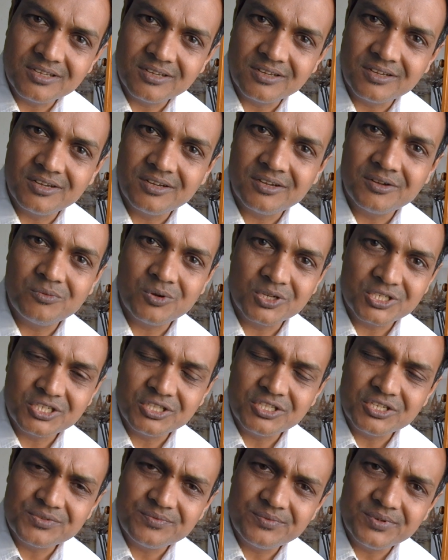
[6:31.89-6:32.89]
uh,
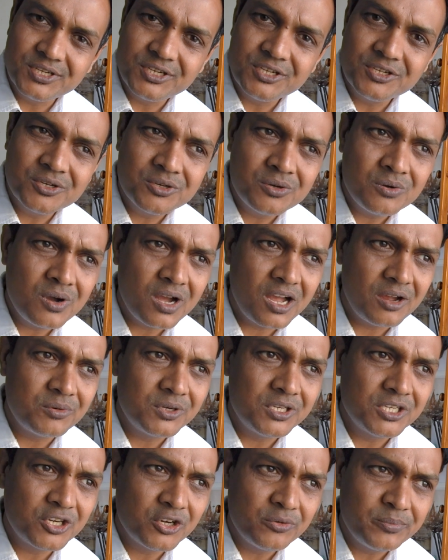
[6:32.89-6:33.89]
watching this video i
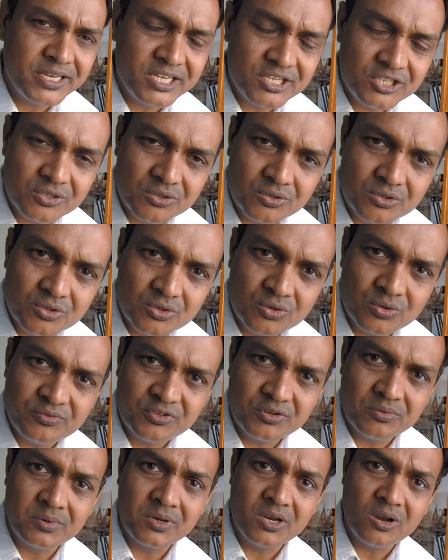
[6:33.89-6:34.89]
would recommend you to
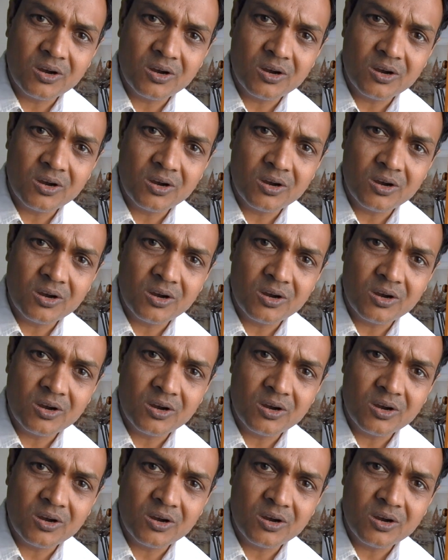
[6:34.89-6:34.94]
if you